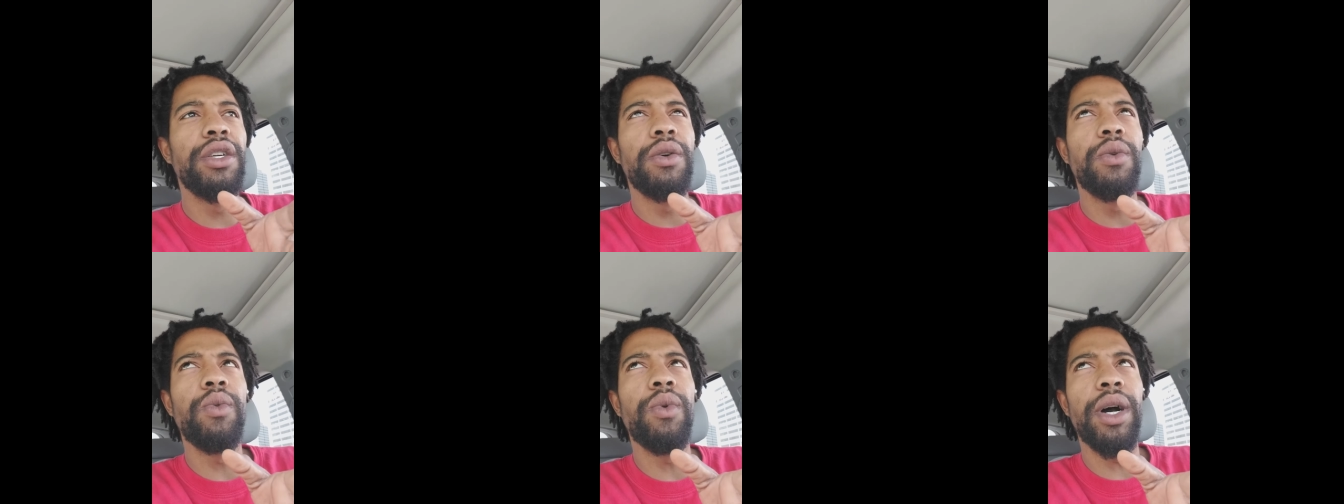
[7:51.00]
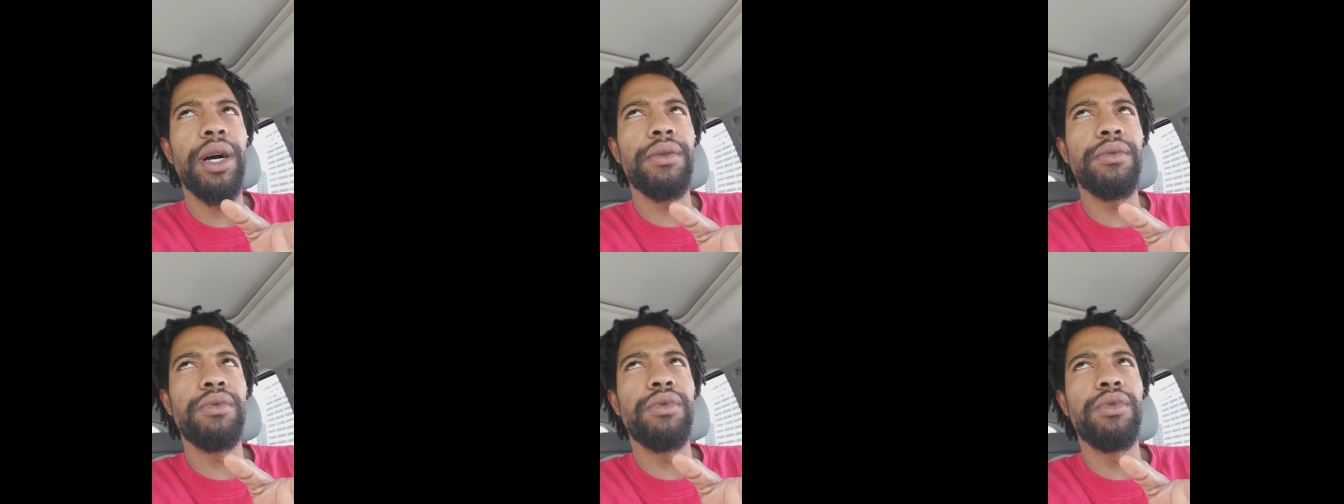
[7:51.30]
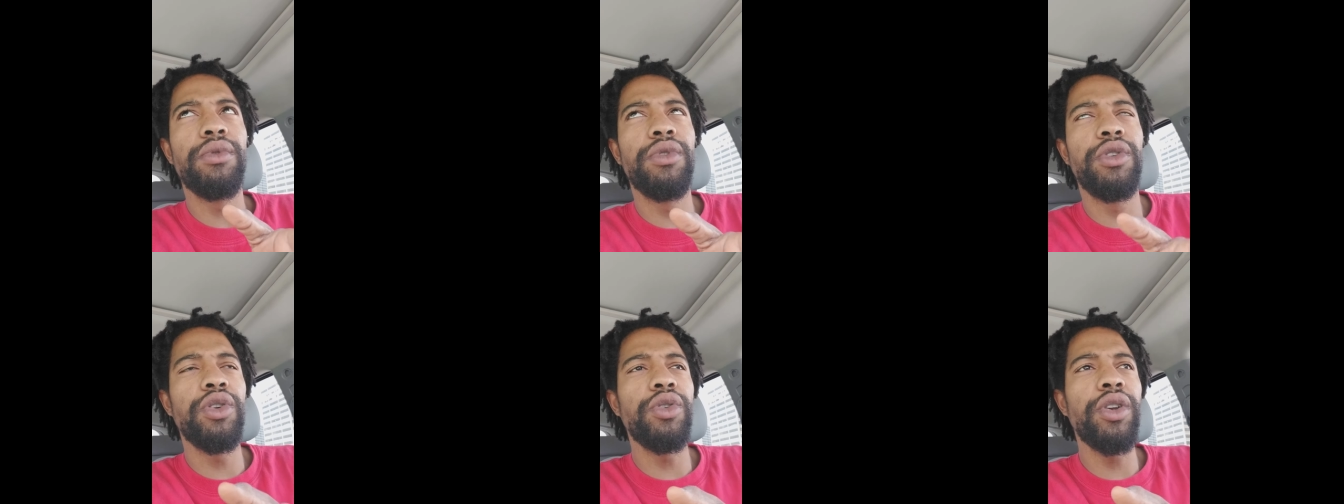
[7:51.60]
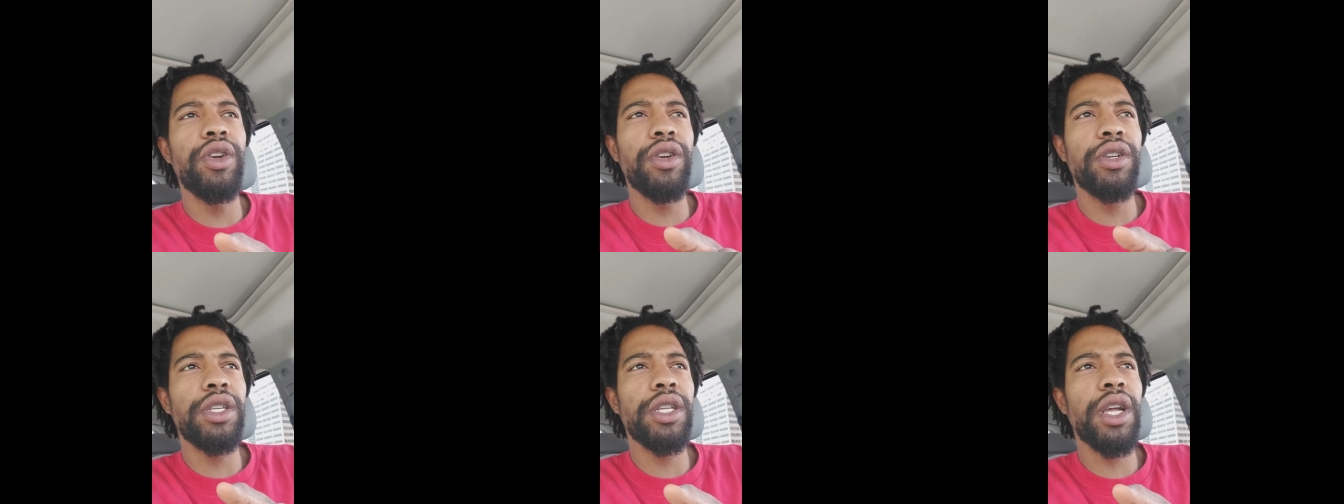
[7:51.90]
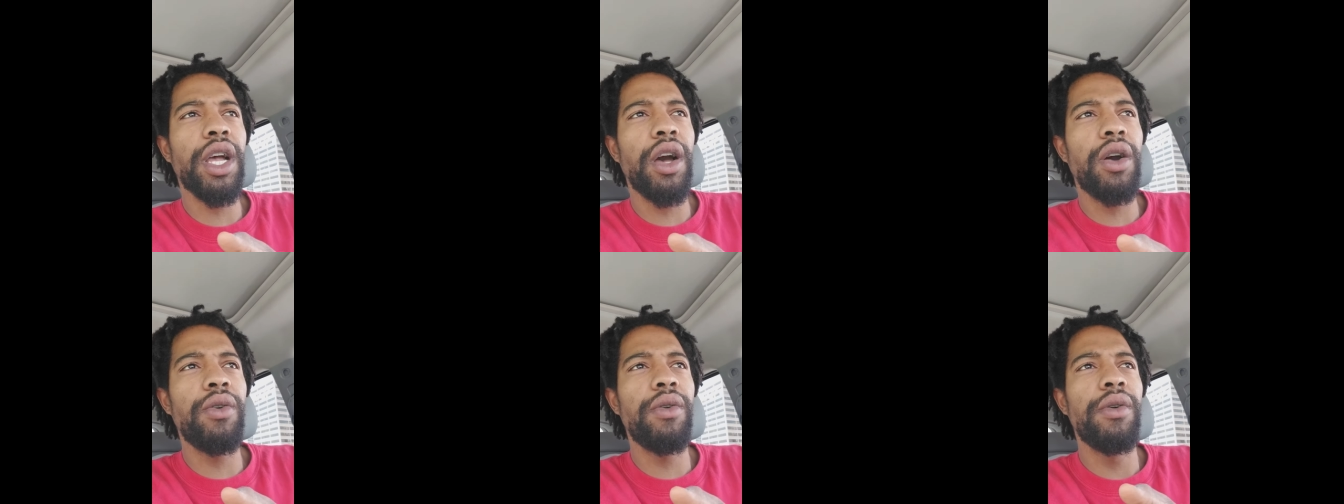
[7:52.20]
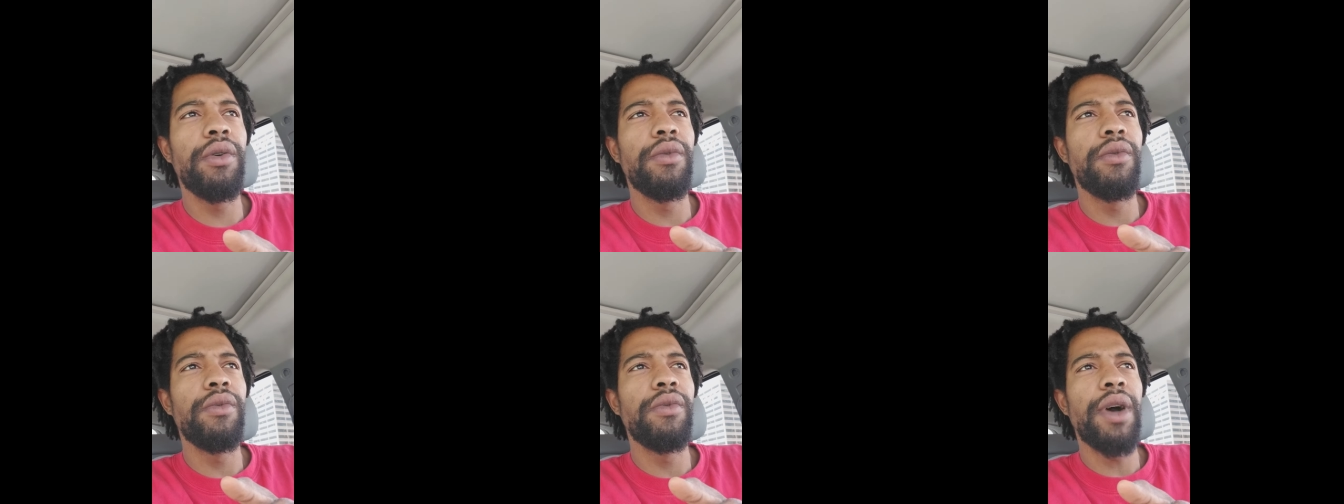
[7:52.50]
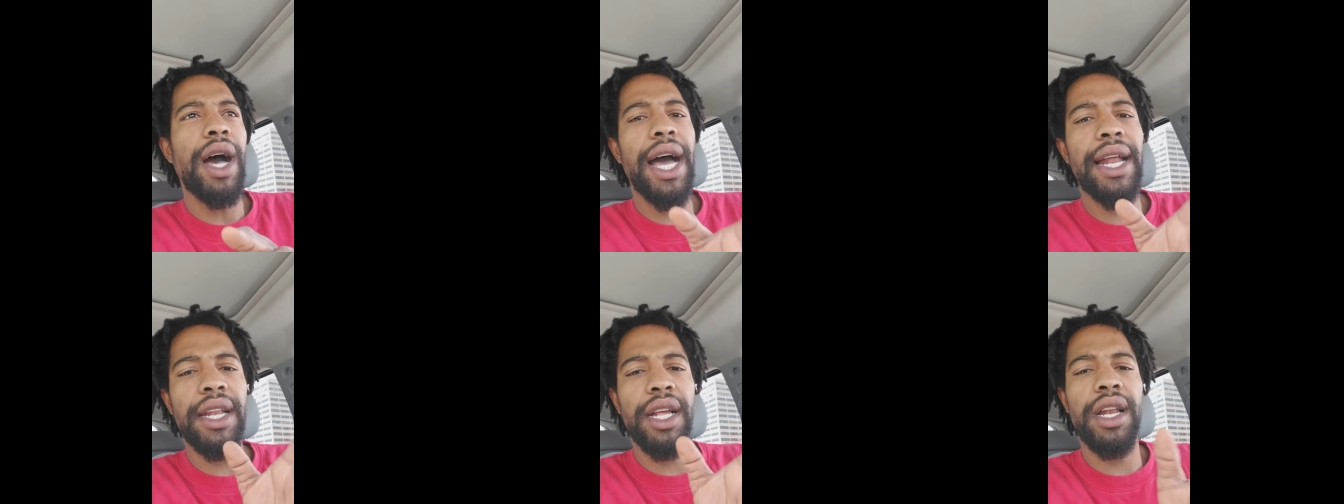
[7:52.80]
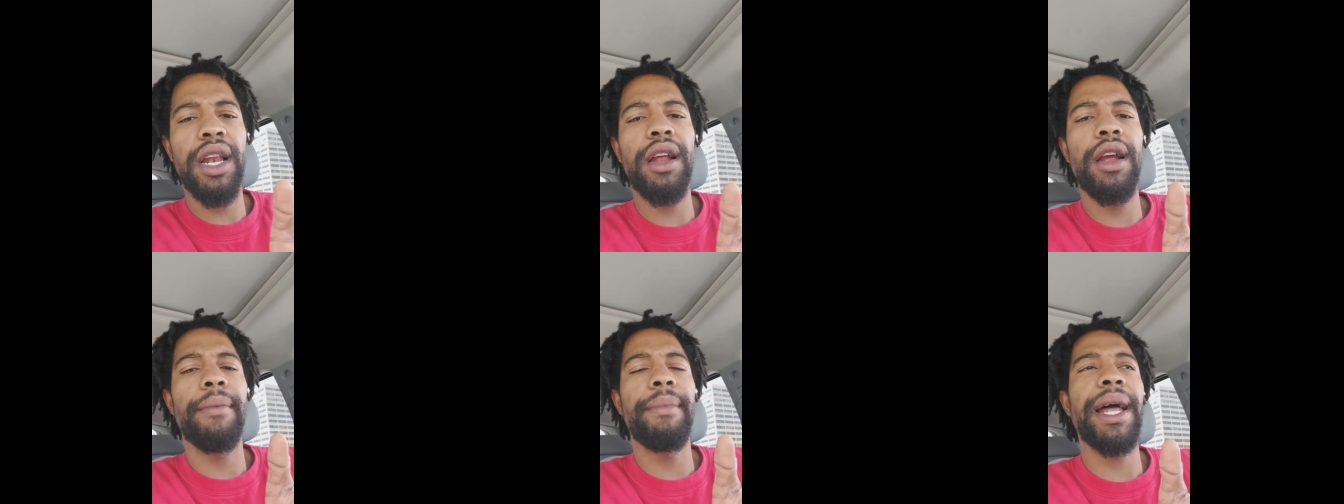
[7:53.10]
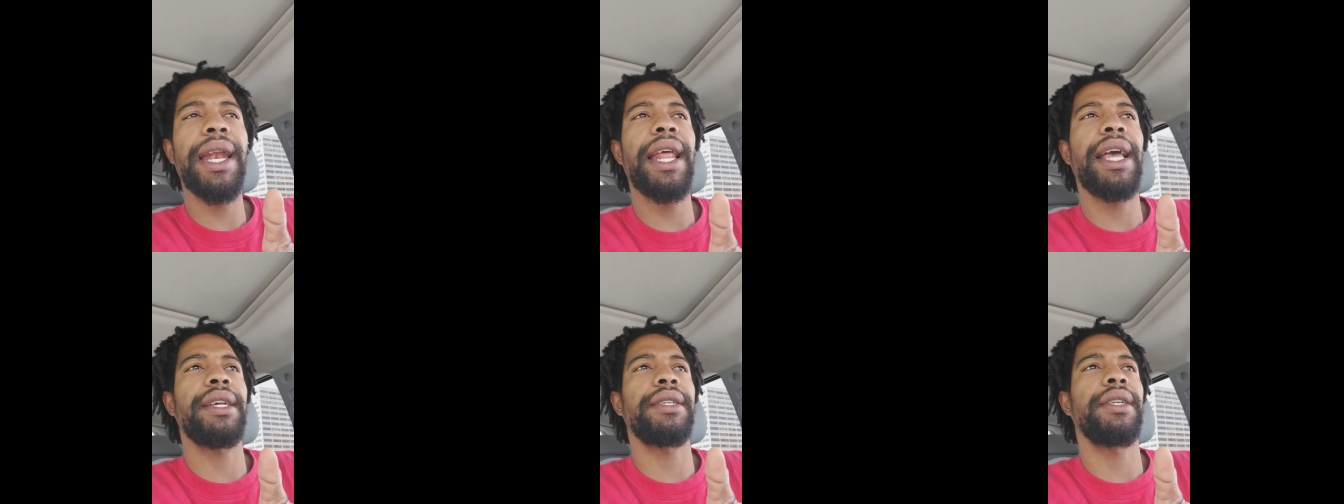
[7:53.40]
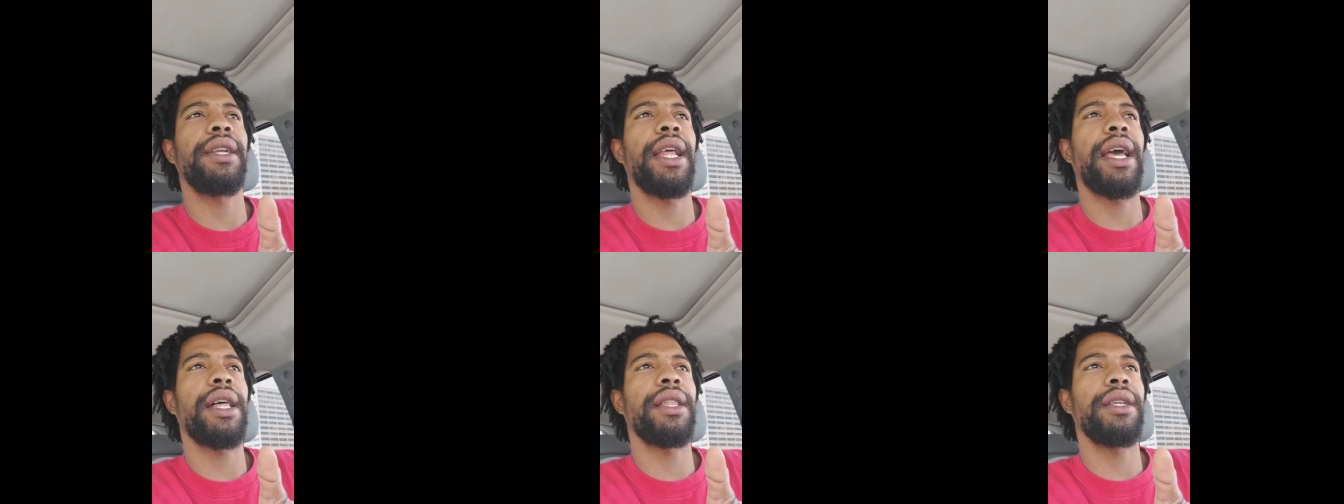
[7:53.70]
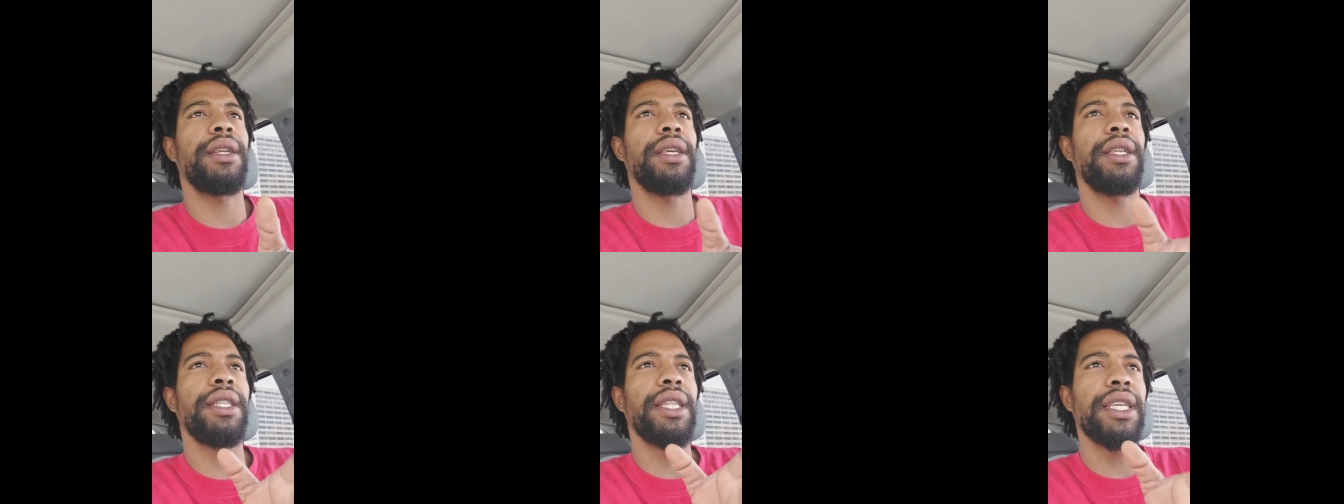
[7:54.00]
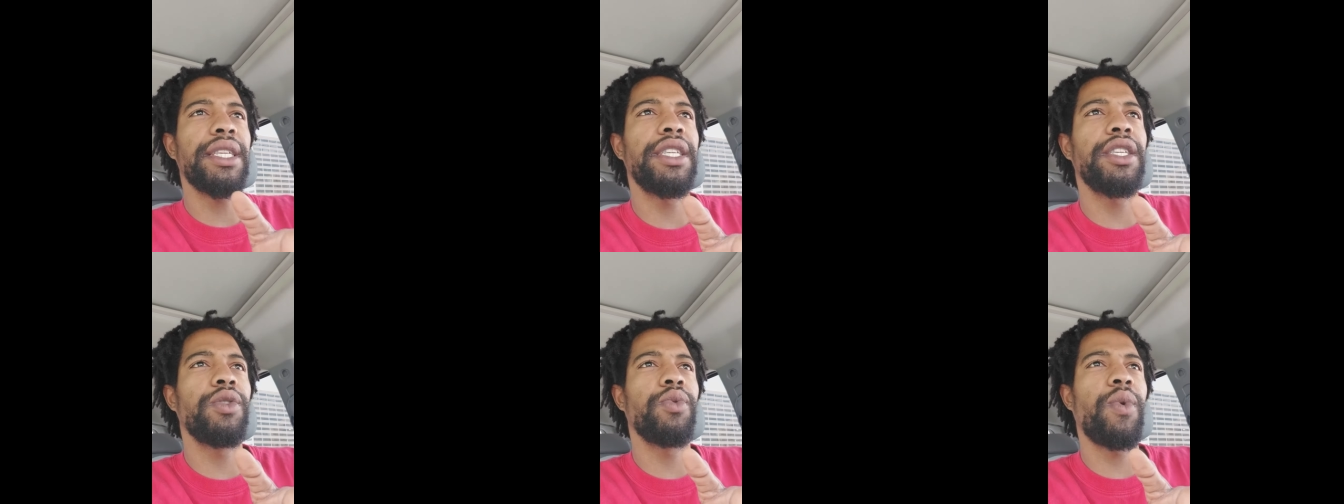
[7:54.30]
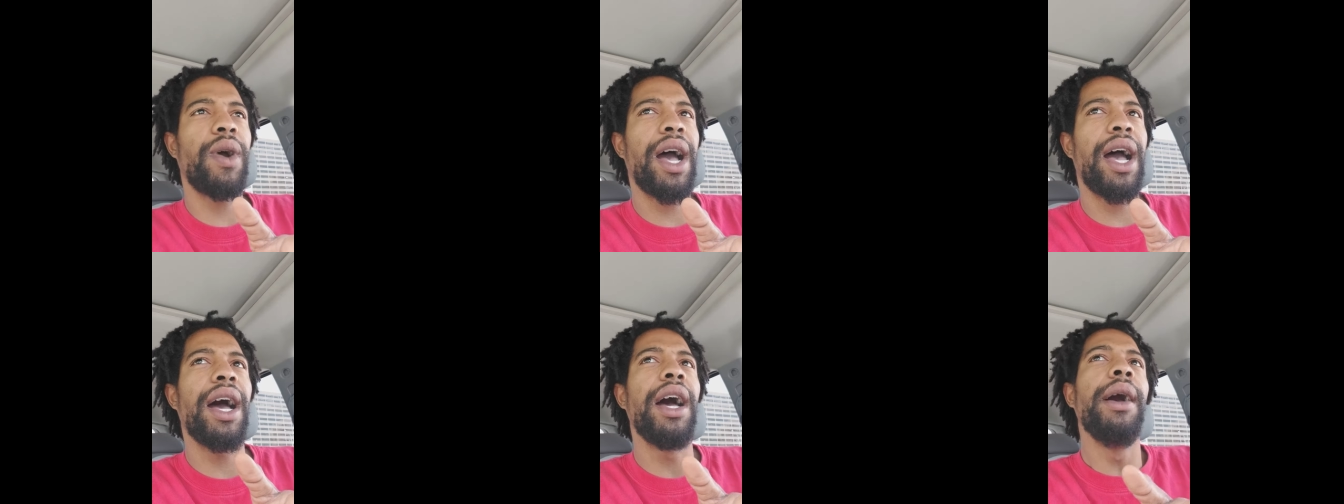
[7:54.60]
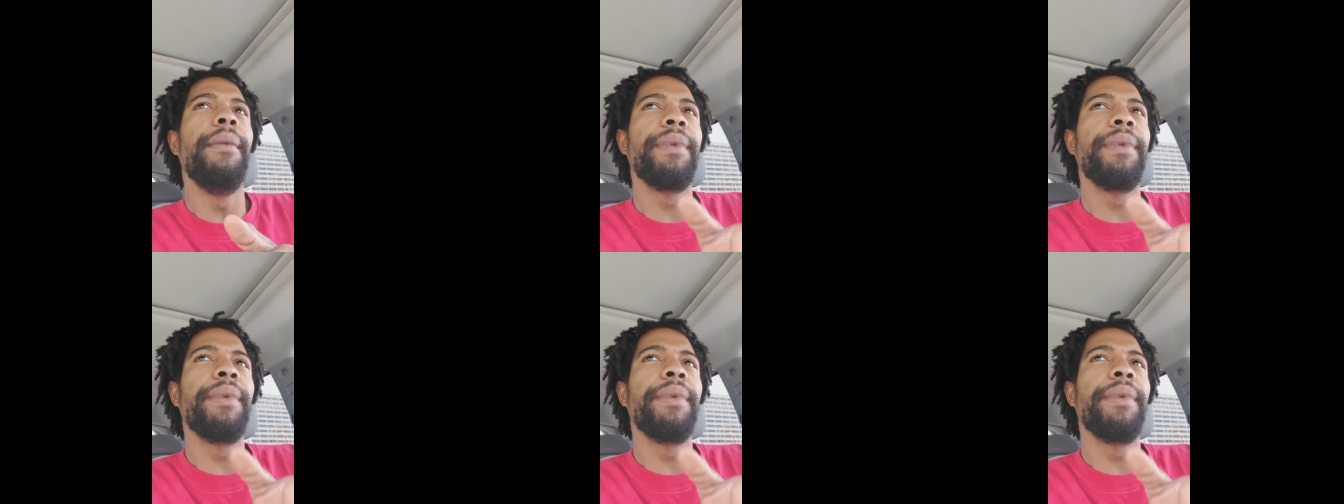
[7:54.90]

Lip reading: what, 2 years ago, I declared my nationality. This is why.